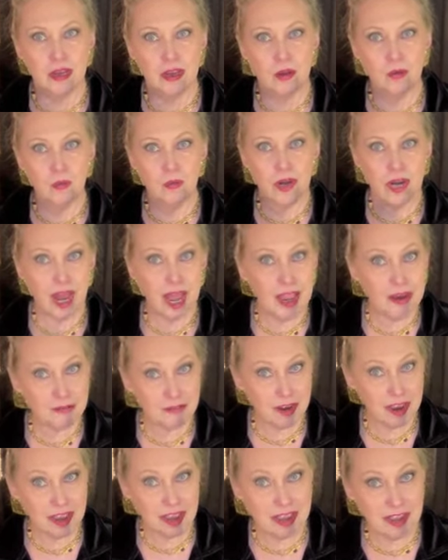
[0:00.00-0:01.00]
what I
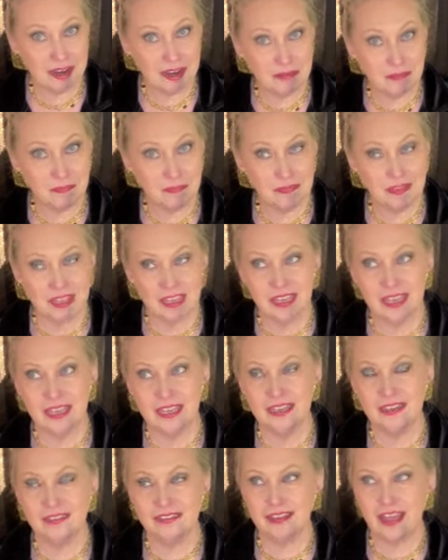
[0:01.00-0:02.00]
read
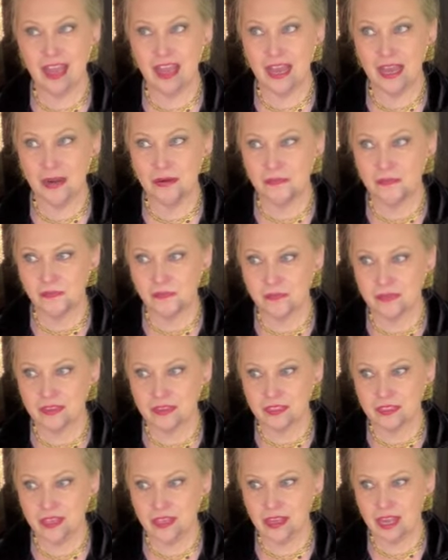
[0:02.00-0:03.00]
is that,
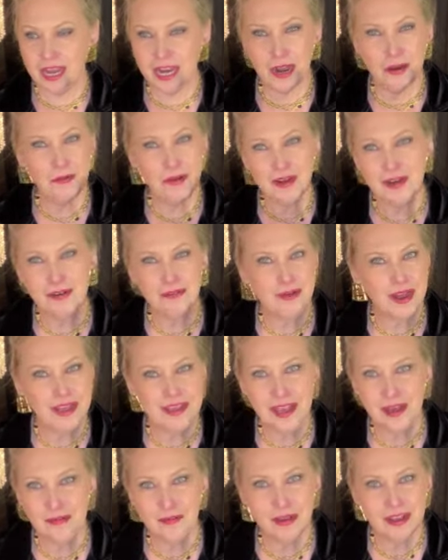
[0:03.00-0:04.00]
and I wondered why
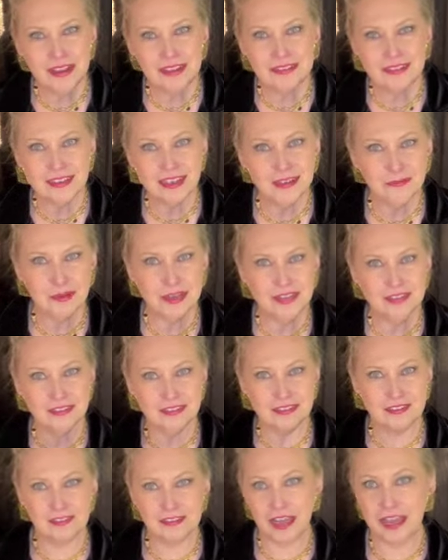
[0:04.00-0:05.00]
that was. Because
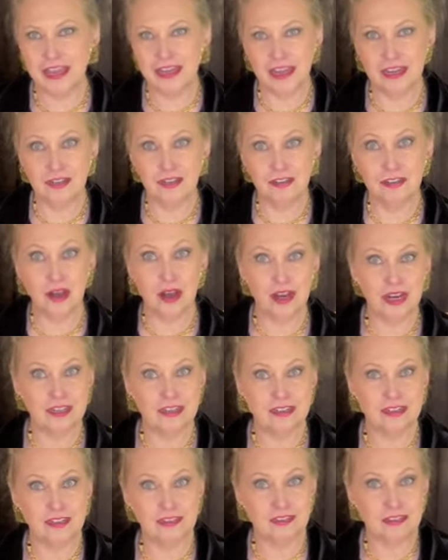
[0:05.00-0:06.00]
since I just got into
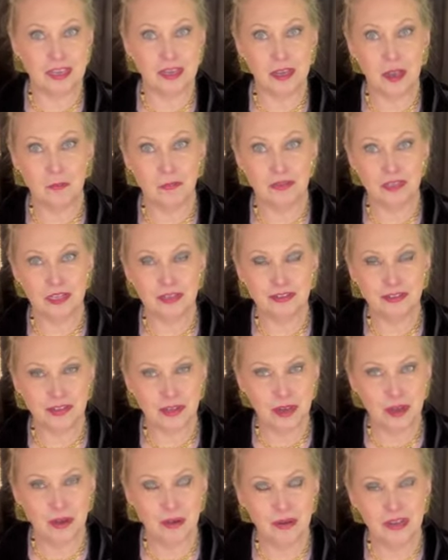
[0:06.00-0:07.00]
this like a couple years
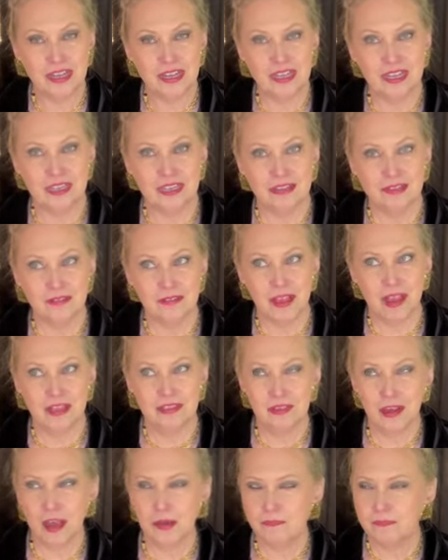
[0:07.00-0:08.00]
ago, I
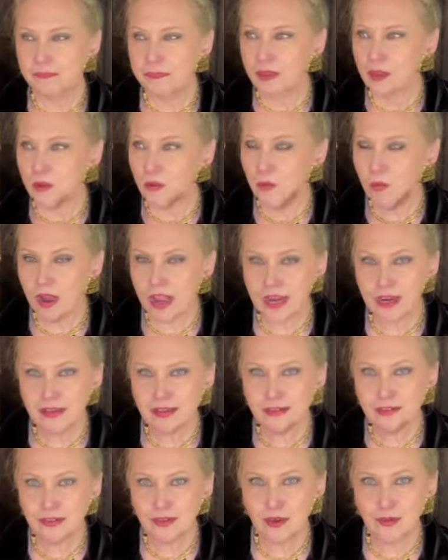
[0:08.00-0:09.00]
thought, why are
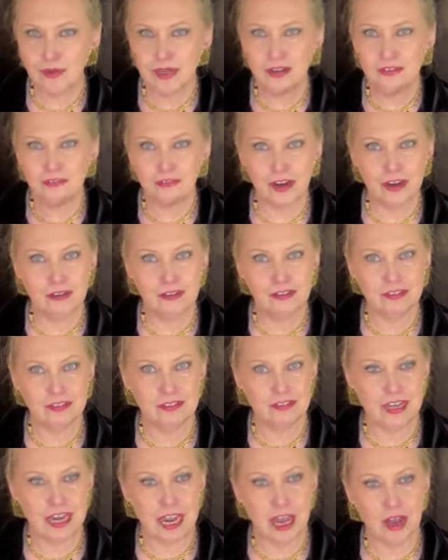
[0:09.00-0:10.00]
there so many fragrances
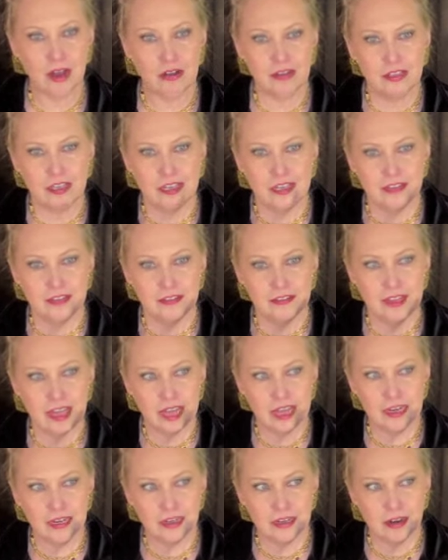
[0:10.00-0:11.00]
now
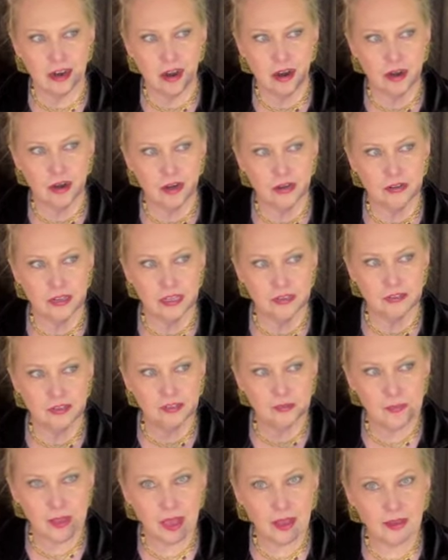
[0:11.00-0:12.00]
that
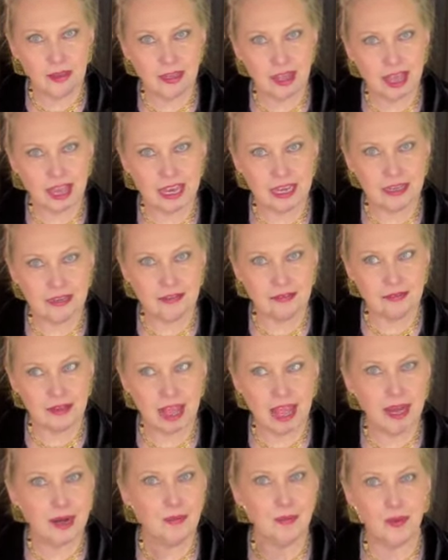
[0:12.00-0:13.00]
smell like
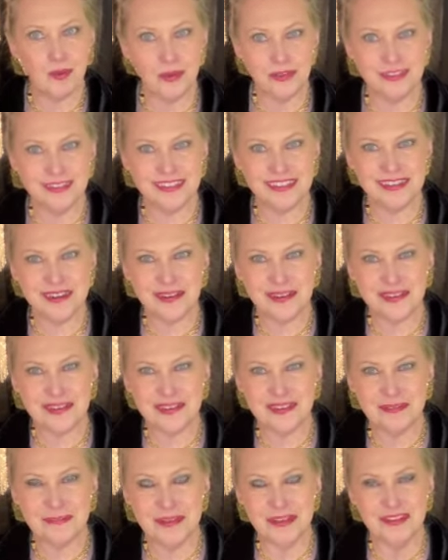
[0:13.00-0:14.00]
edibles? You know, that
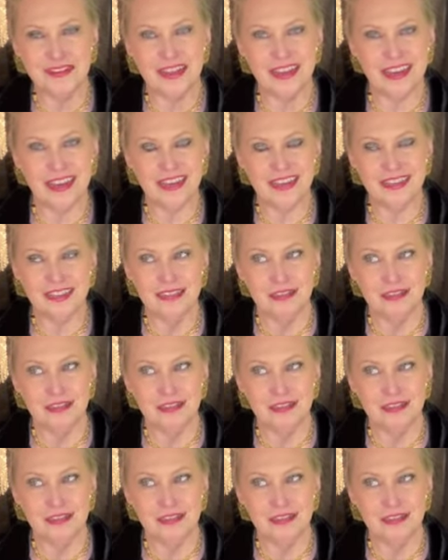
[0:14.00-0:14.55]
smell like,